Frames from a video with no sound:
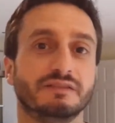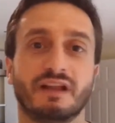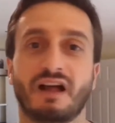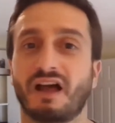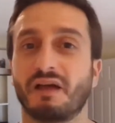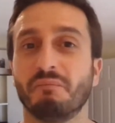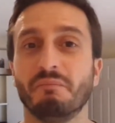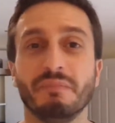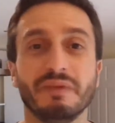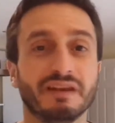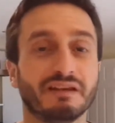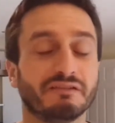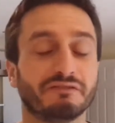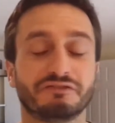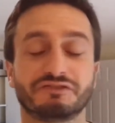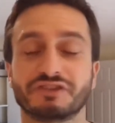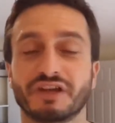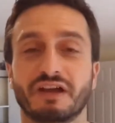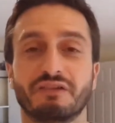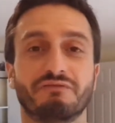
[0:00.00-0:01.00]
like middle
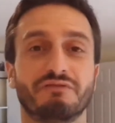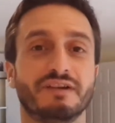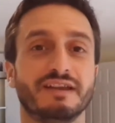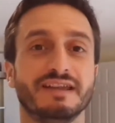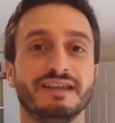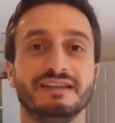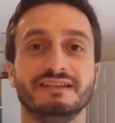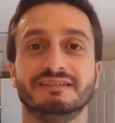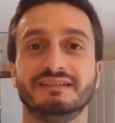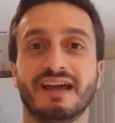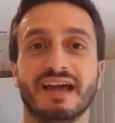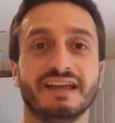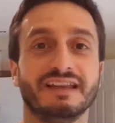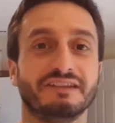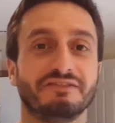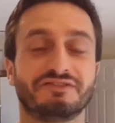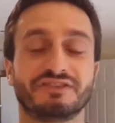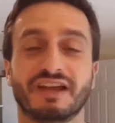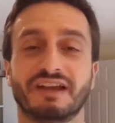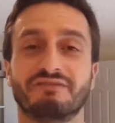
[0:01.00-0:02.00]
of January,
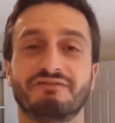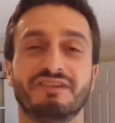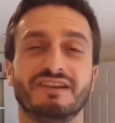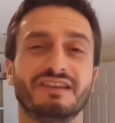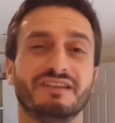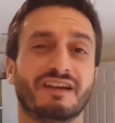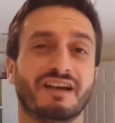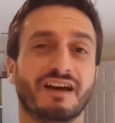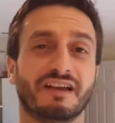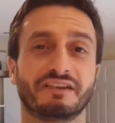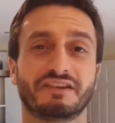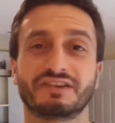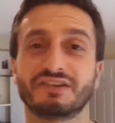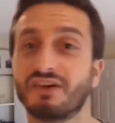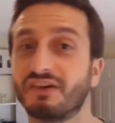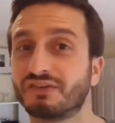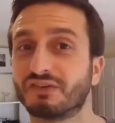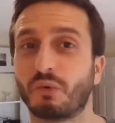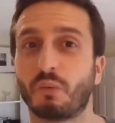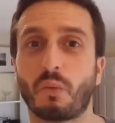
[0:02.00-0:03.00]
end of January, you're kind of
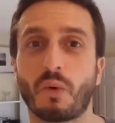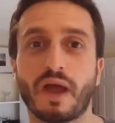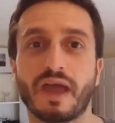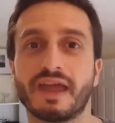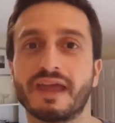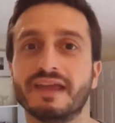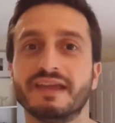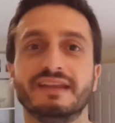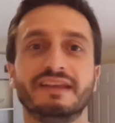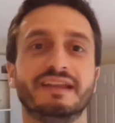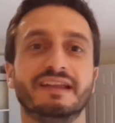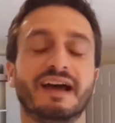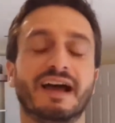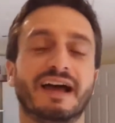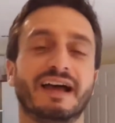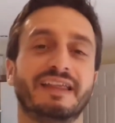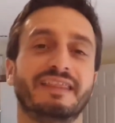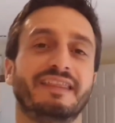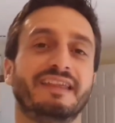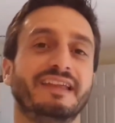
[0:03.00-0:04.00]
starting to wane,
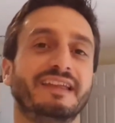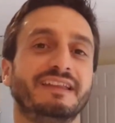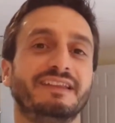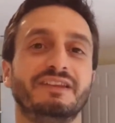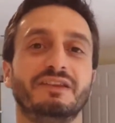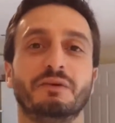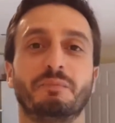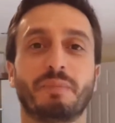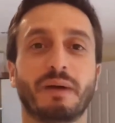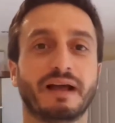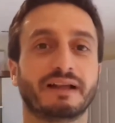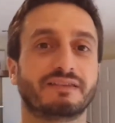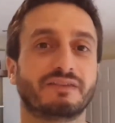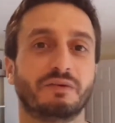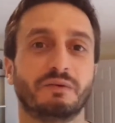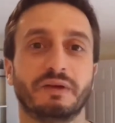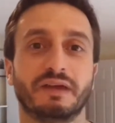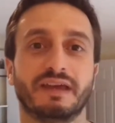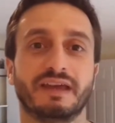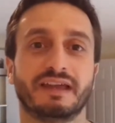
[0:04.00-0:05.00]
and then you're back
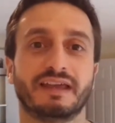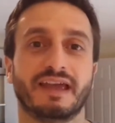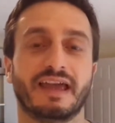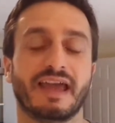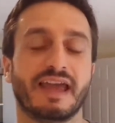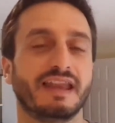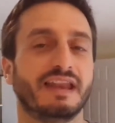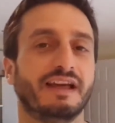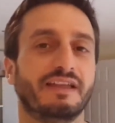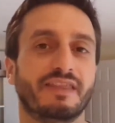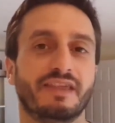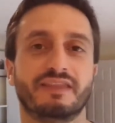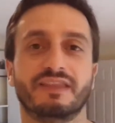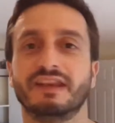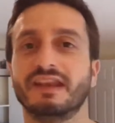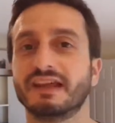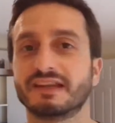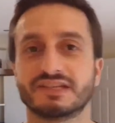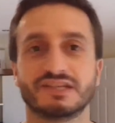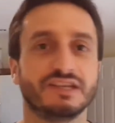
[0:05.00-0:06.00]
to it again. And then the
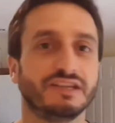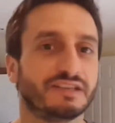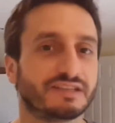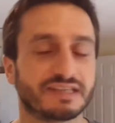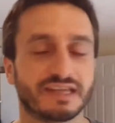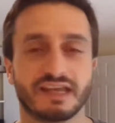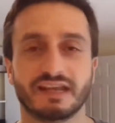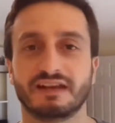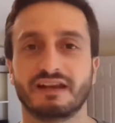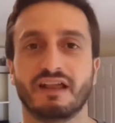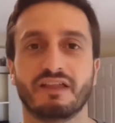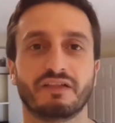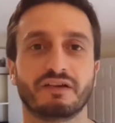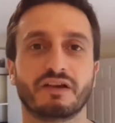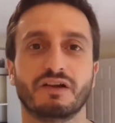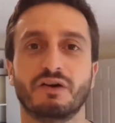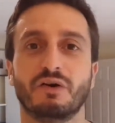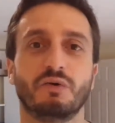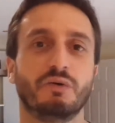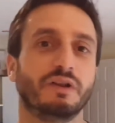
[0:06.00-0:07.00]
next year, you set another
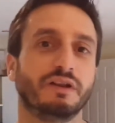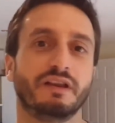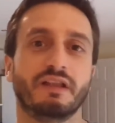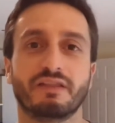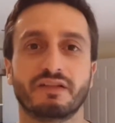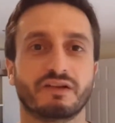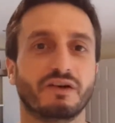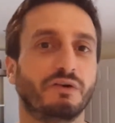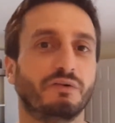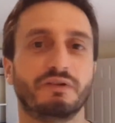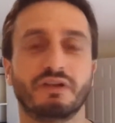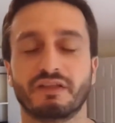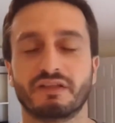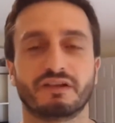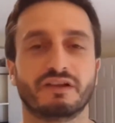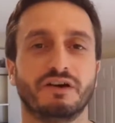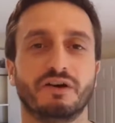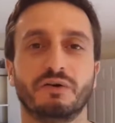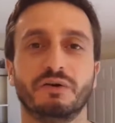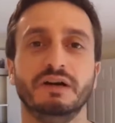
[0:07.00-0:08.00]
goal, another goal, another
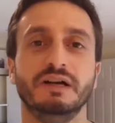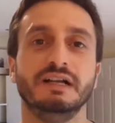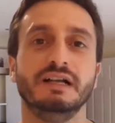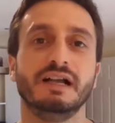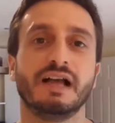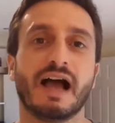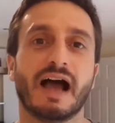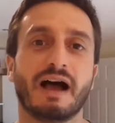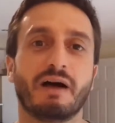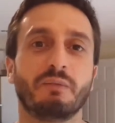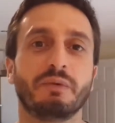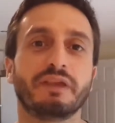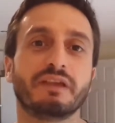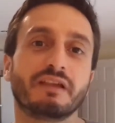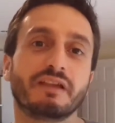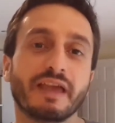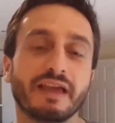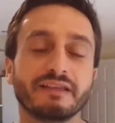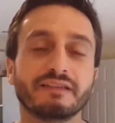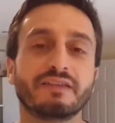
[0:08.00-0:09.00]
goal, and we
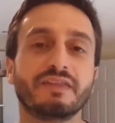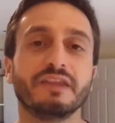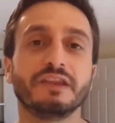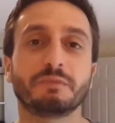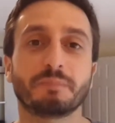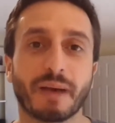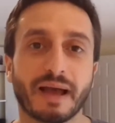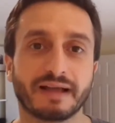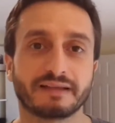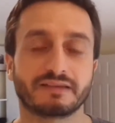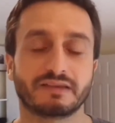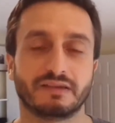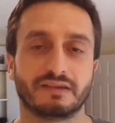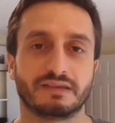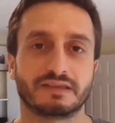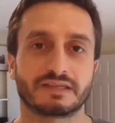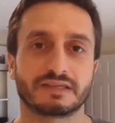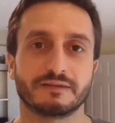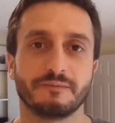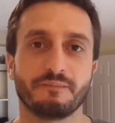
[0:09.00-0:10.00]
get into these
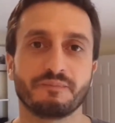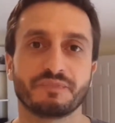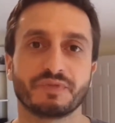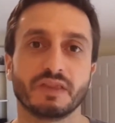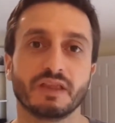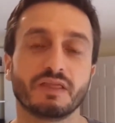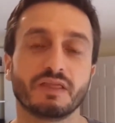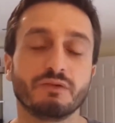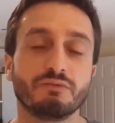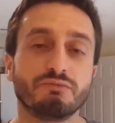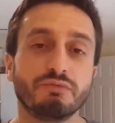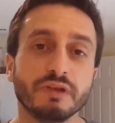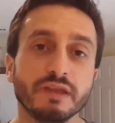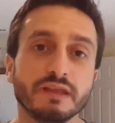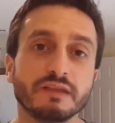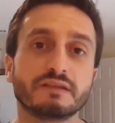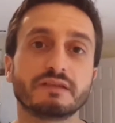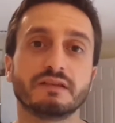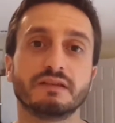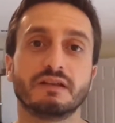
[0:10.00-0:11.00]
patterns. The
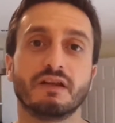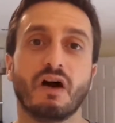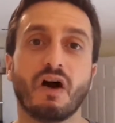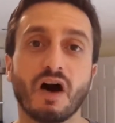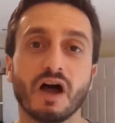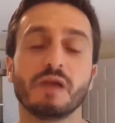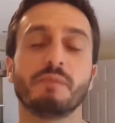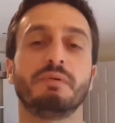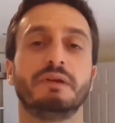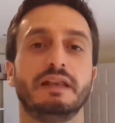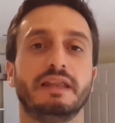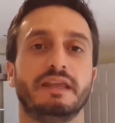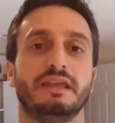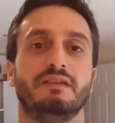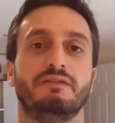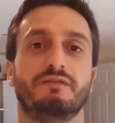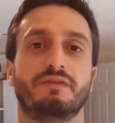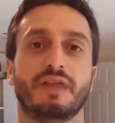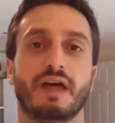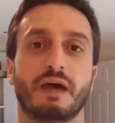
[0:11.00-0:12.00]
reason I
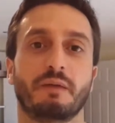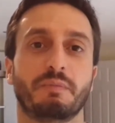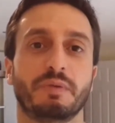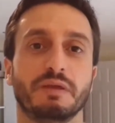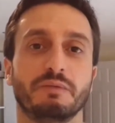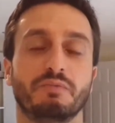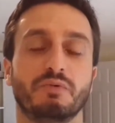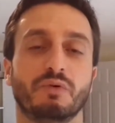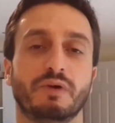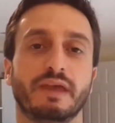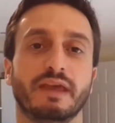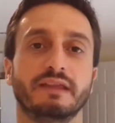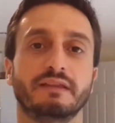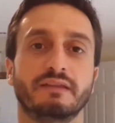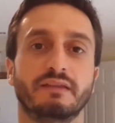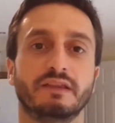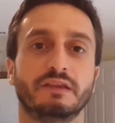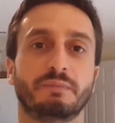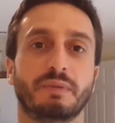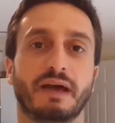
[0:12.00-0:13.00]
believe that people get
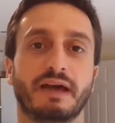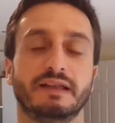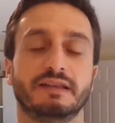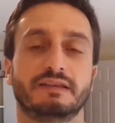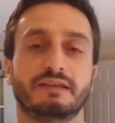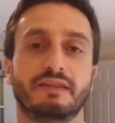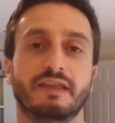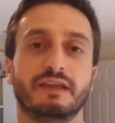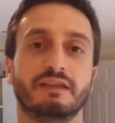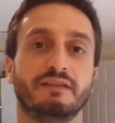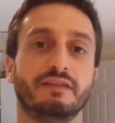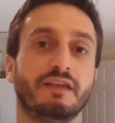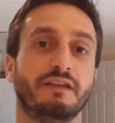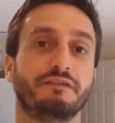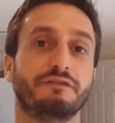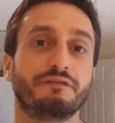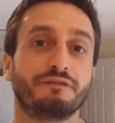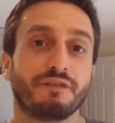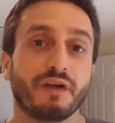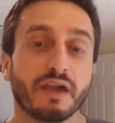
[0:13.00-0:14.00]
into these patterns and they, they
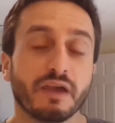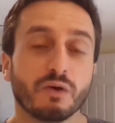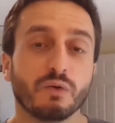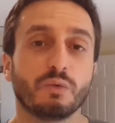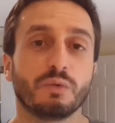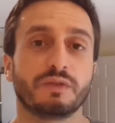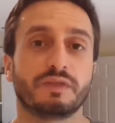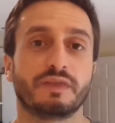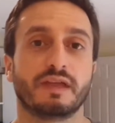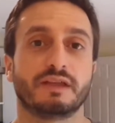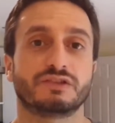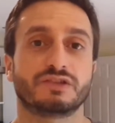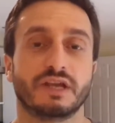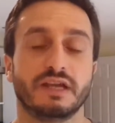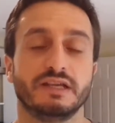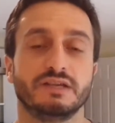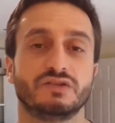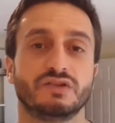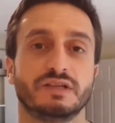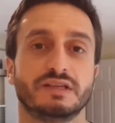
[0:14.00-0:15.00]
fail with their
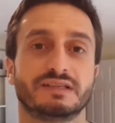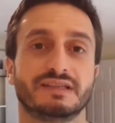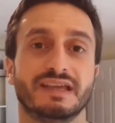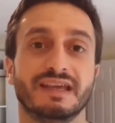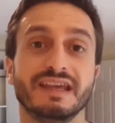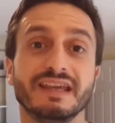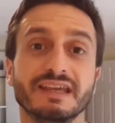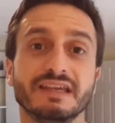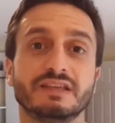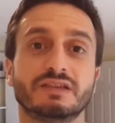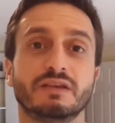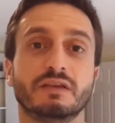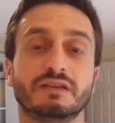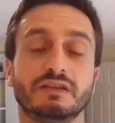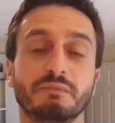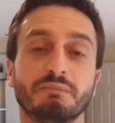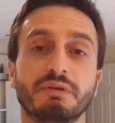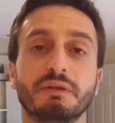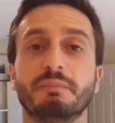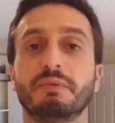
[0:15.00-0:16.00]
changes is
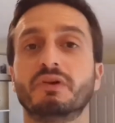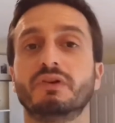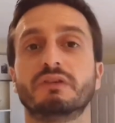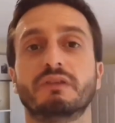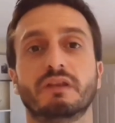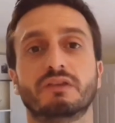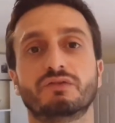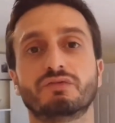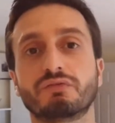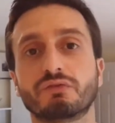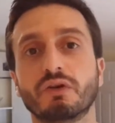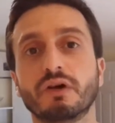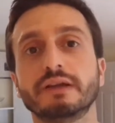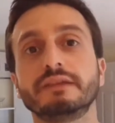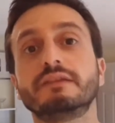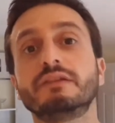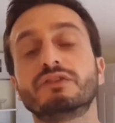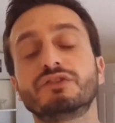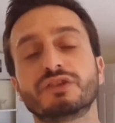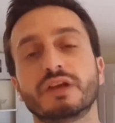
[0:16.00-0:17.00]
simply because they're
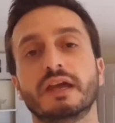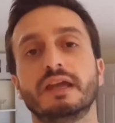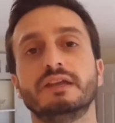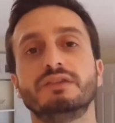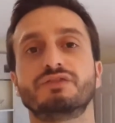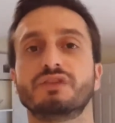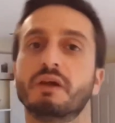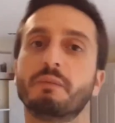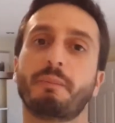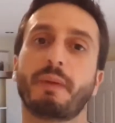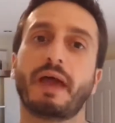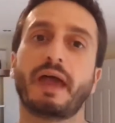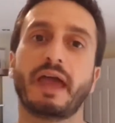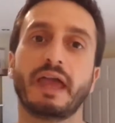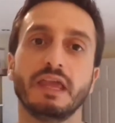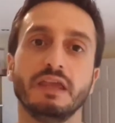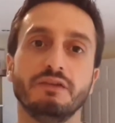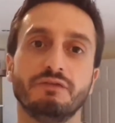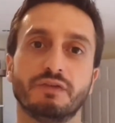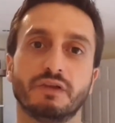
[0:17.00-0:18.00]
trying to change a
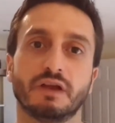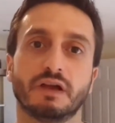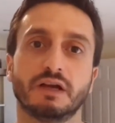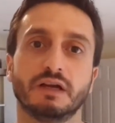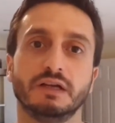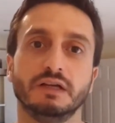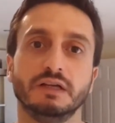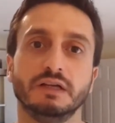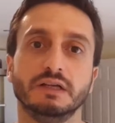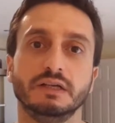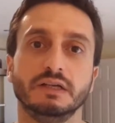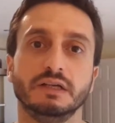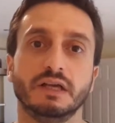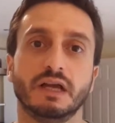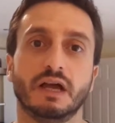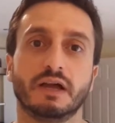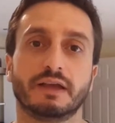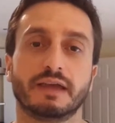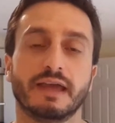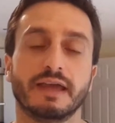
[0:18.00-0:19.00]
behavior,
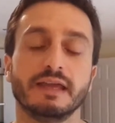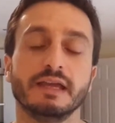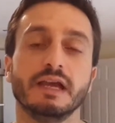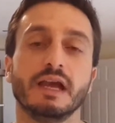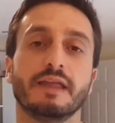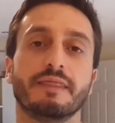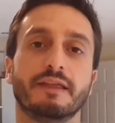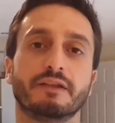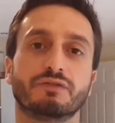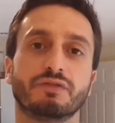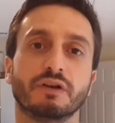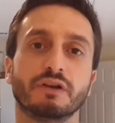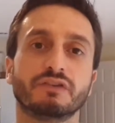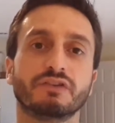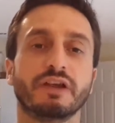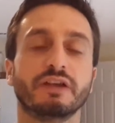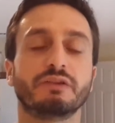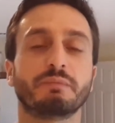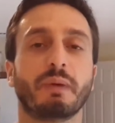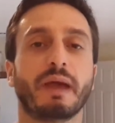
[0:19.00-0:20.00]
okay? They're trying
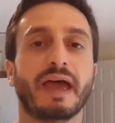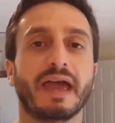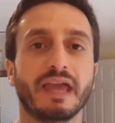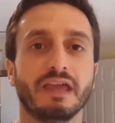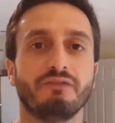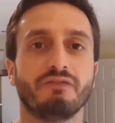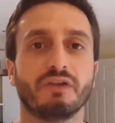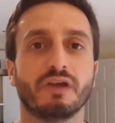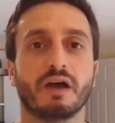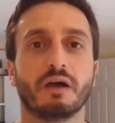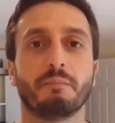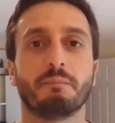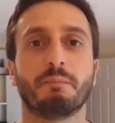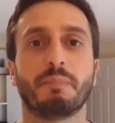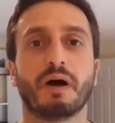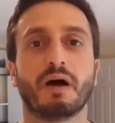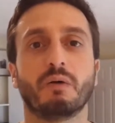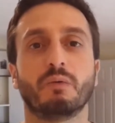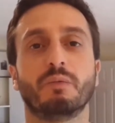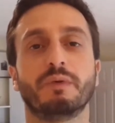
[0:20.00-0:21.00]
to change behavior,
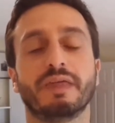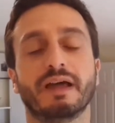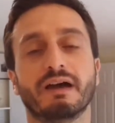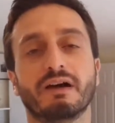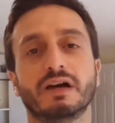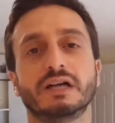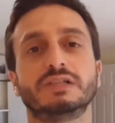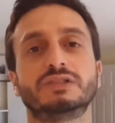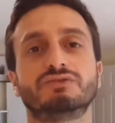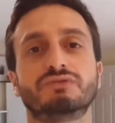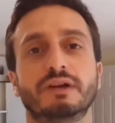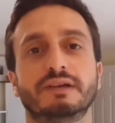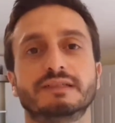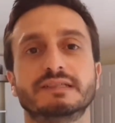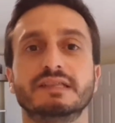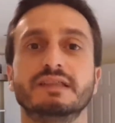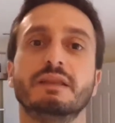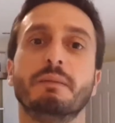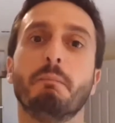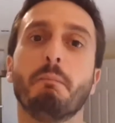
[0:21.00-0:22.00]
but without
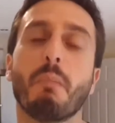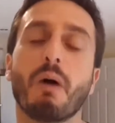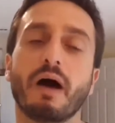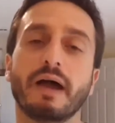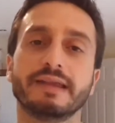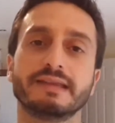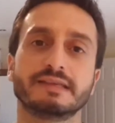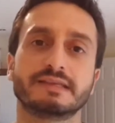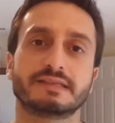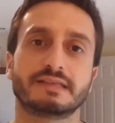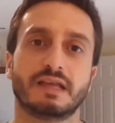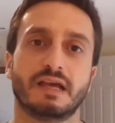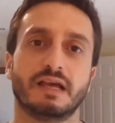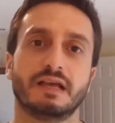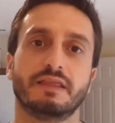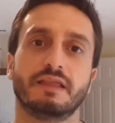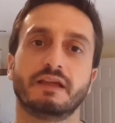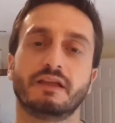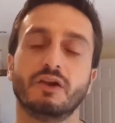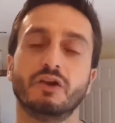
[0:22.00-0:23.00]
addressing the
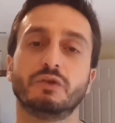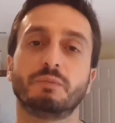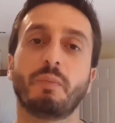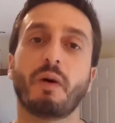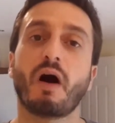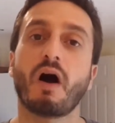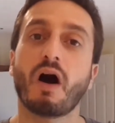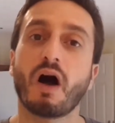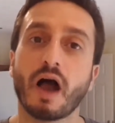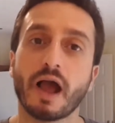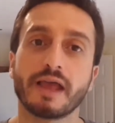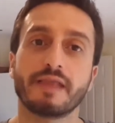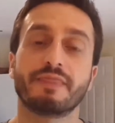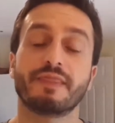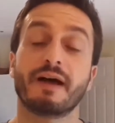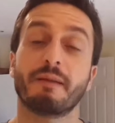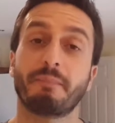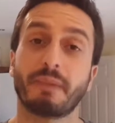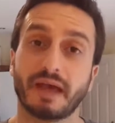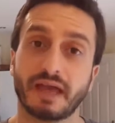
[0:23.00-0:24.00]
mindset that goes
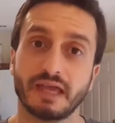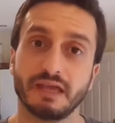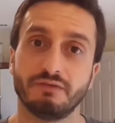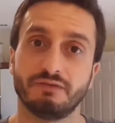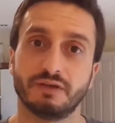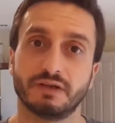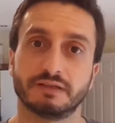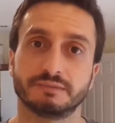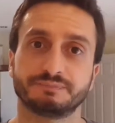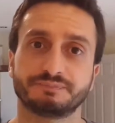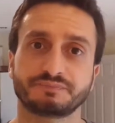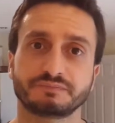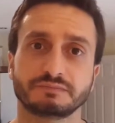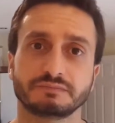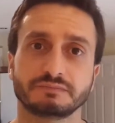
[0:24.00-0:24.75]
behind that behavior.